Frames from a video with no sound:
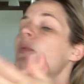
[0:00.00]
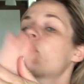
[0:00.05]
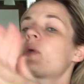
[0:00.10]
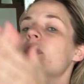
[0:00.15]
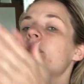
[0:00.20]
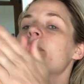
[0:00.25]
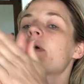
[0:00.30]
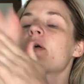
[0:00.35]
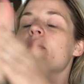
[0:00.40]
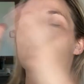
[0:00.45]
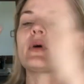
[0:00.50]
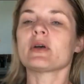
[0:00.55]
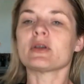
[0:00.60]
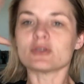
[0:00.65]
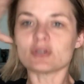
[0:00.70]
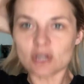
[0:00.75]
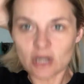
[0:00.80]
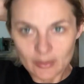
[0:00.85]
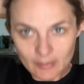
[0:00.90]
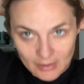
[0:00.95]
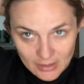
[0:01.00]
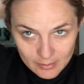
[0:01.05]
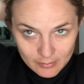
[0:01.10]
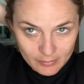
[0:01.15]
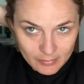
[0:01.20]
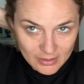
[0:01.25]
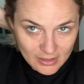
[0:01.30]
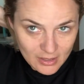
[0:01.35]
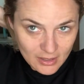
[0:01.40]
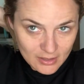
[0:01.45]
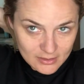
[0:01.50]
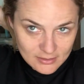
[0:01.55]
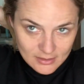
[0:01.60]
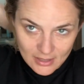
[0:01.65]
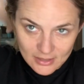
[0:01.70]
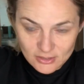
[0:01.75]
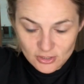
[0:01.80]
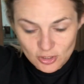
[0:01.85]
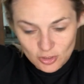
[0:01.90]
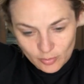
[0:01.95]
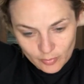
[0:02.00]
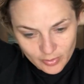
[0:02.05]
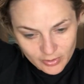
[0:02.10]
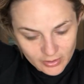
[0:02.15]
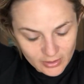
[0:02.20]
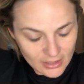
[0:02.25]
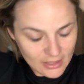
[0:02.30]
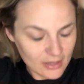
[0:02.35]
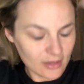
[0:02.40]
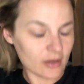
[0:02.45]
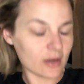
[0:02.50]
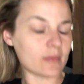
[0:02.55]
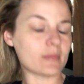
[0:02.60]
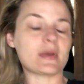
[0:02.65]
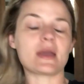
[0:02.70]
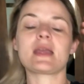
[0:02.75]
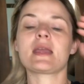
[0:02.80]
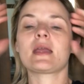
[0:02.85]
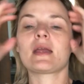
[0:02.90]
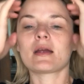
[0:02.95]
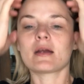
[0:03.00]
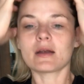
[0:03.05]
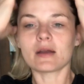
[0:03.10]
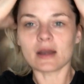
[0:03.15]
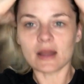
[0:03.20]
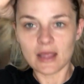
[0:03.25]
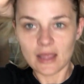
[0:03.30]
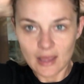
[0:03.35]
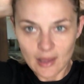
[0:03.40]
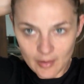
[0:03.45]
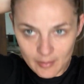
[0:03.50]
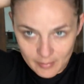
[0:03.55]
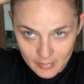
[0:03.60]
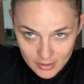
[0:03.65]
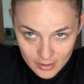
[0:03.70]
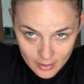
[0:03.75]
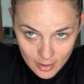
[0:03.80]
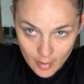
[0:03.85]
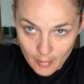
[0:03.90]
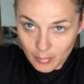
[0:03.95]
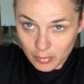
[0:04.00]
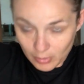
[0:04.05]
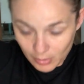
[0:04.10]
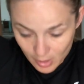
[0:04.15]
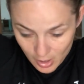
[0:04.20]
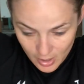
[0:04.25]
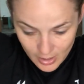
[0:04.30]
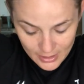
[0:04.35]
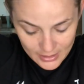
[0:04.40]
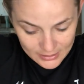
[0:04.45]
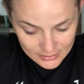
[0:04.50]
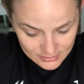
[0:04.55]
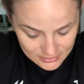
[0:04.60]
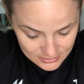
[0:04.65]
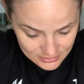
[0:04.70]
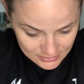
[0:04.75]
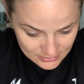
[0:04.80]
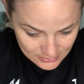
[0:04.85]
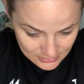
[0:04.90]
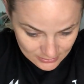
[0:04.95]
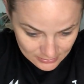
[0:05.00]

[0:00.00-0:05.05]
with my oil treatment because I do put heat on my hair and I am a blonde.